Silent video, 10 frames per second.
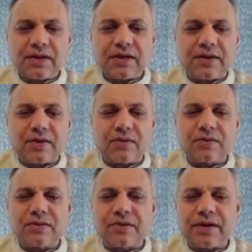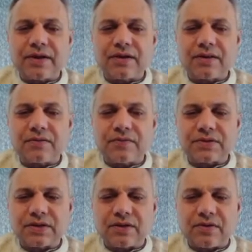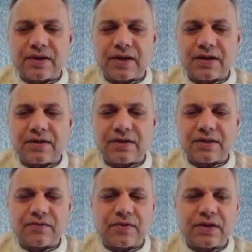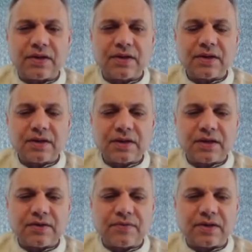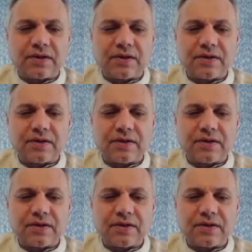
in order to create the physical reality that we lived in.